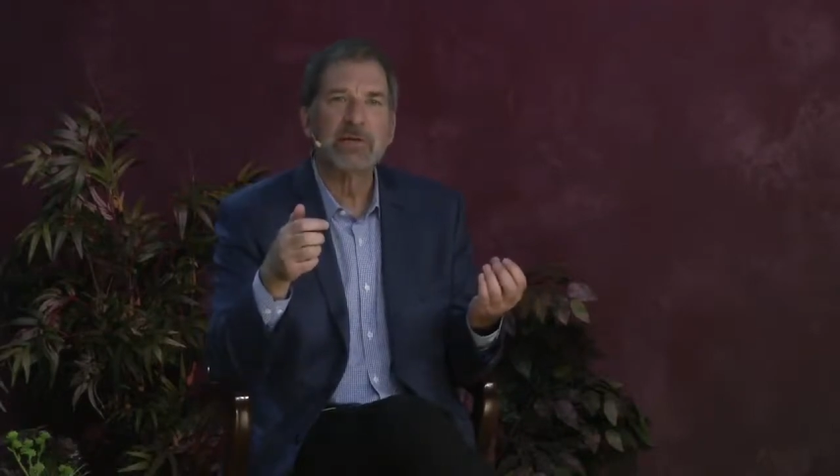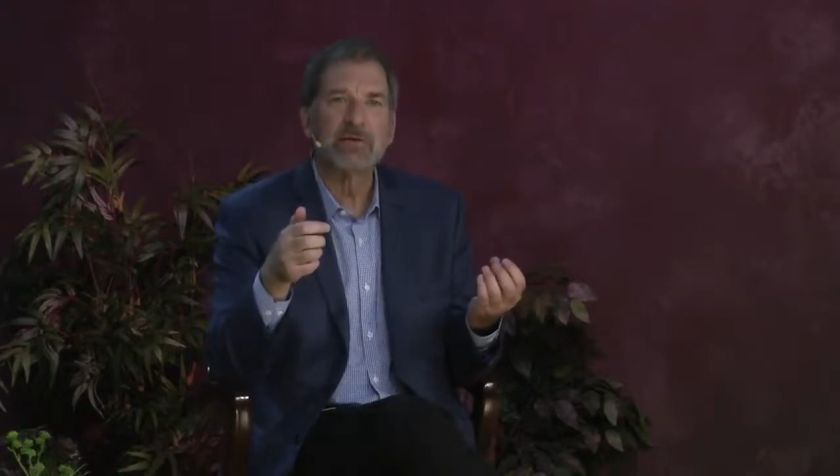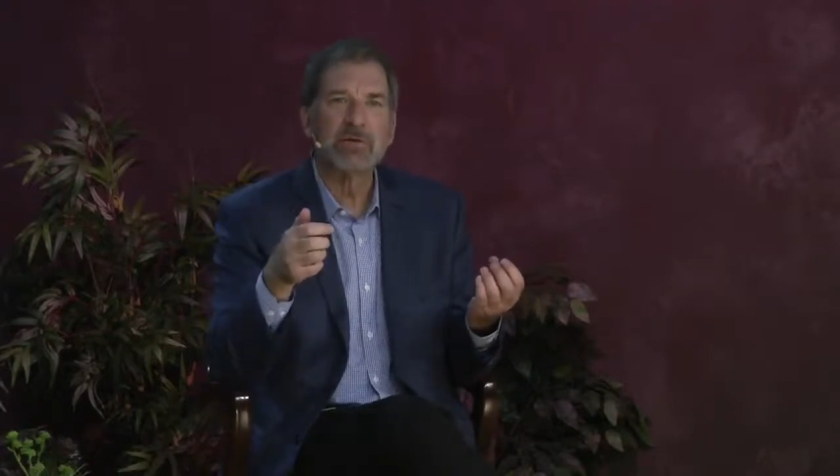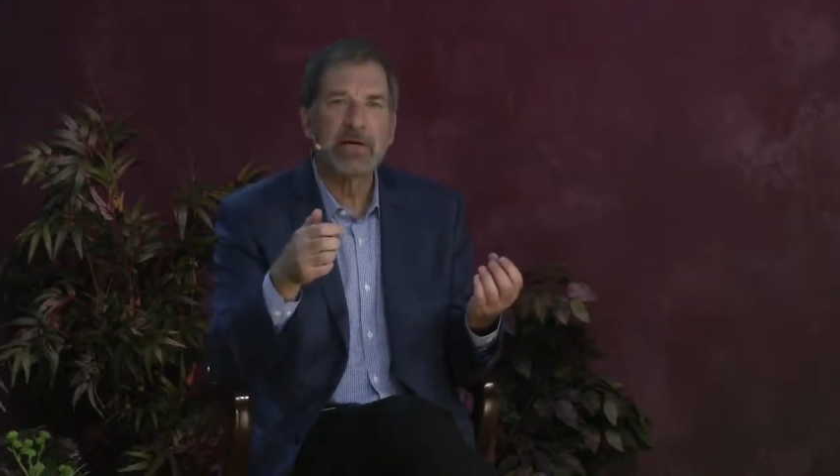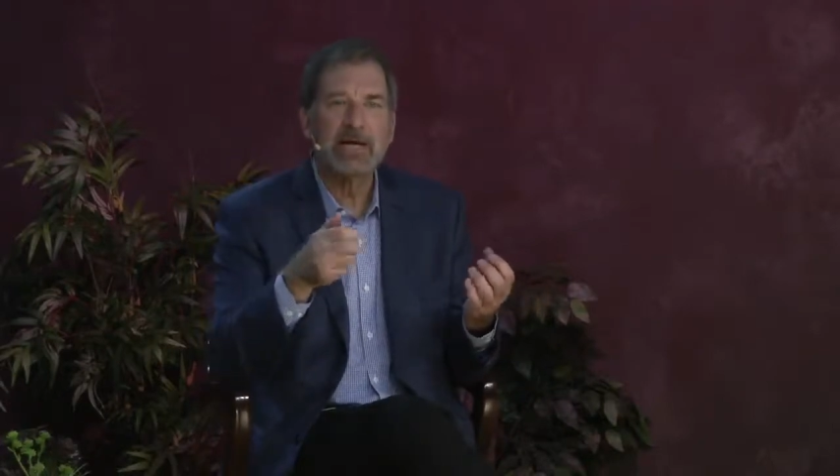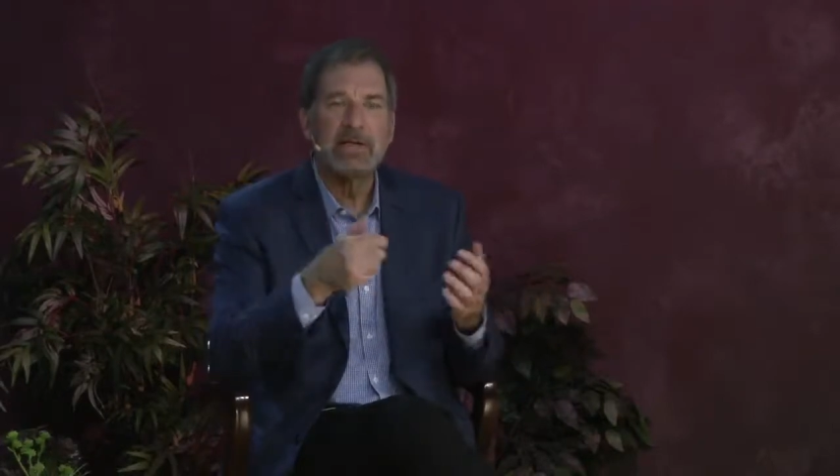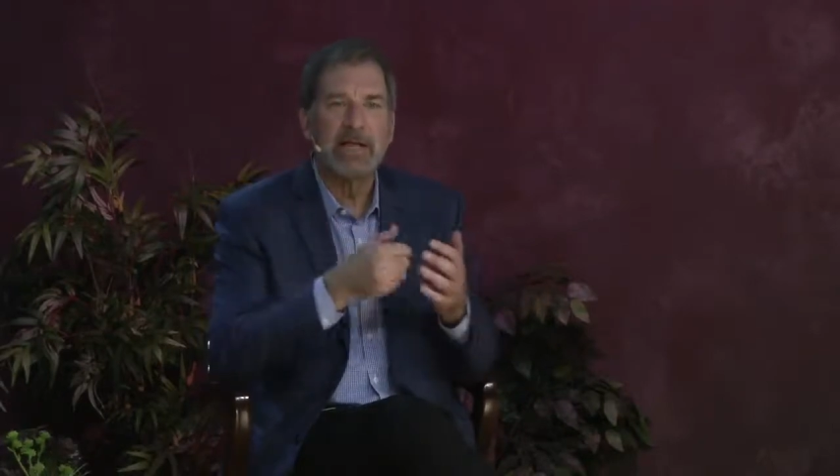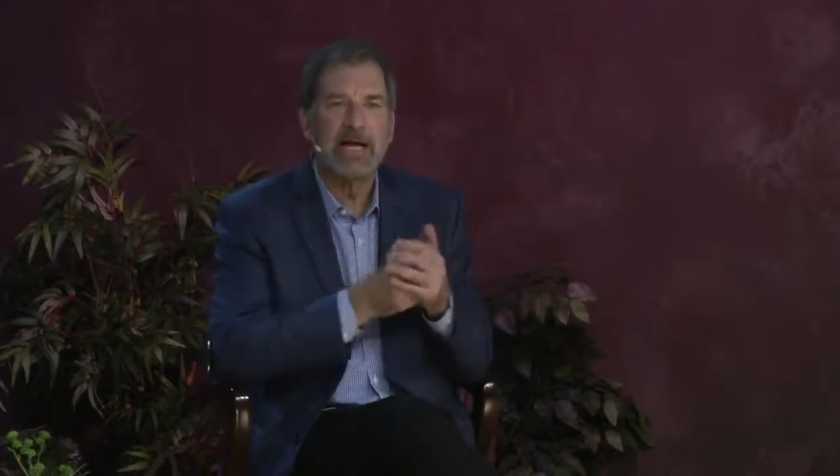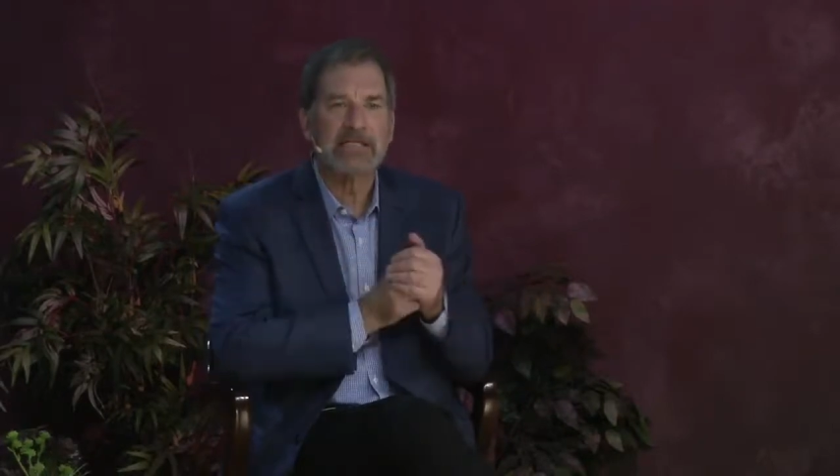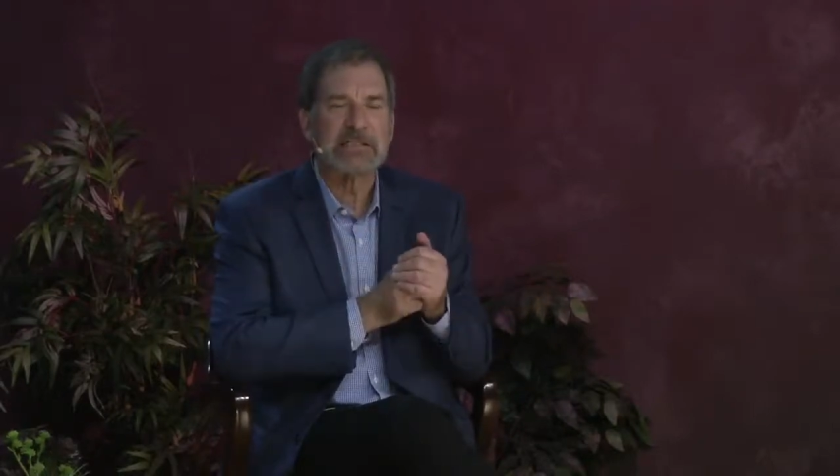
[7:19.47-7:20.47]
the looking
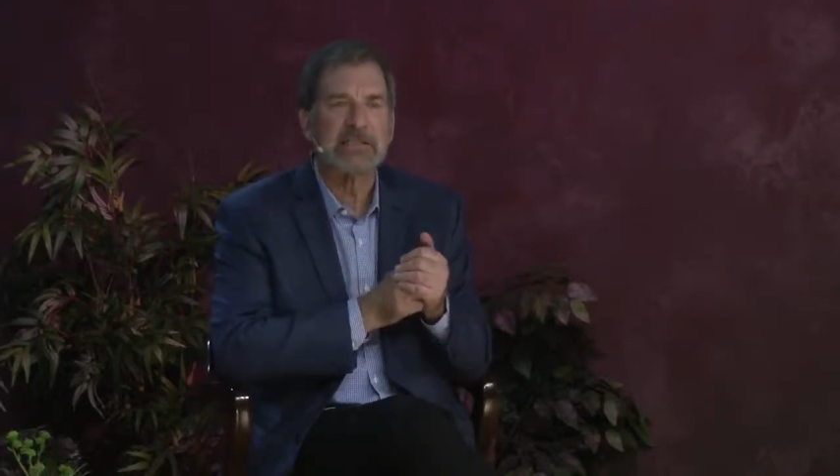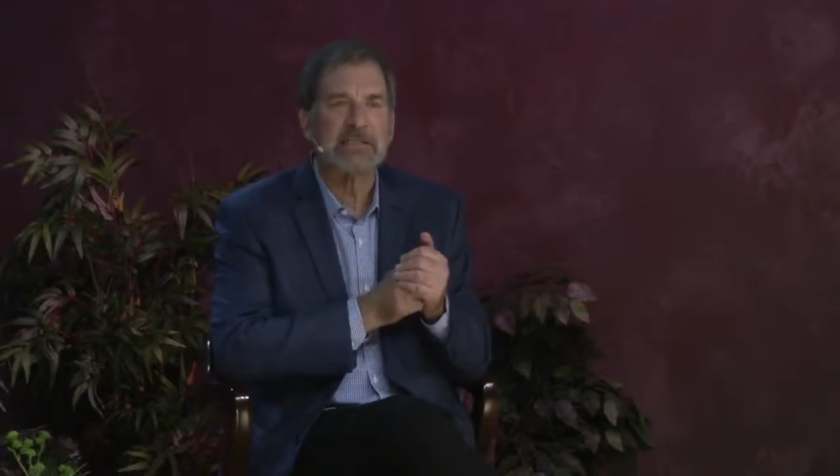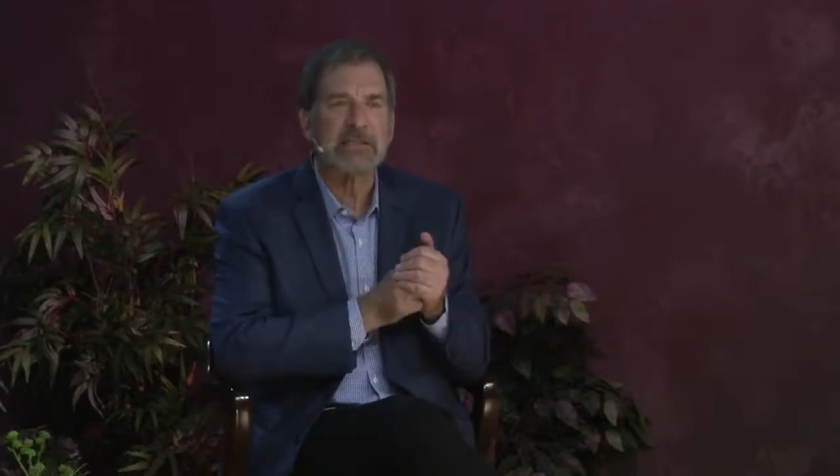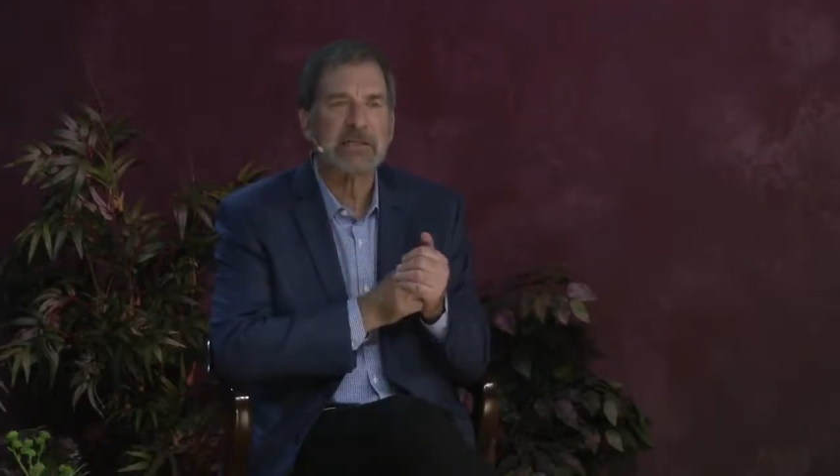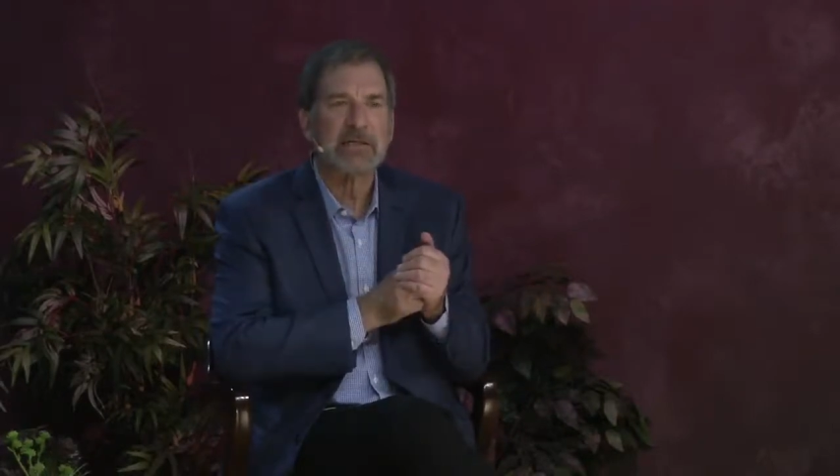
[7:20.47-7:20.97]
glasses,